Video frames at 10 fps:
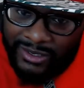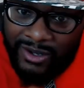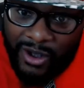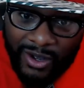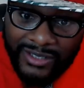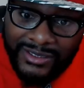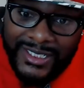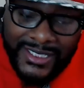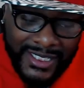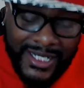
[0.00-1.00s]
heartless,
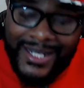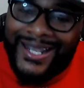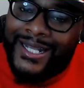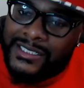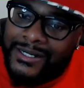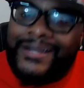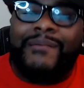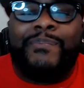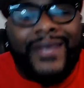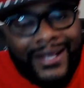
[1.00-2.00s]
it's gonna
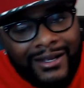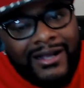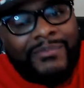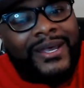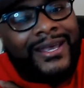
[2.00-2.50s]
pick up in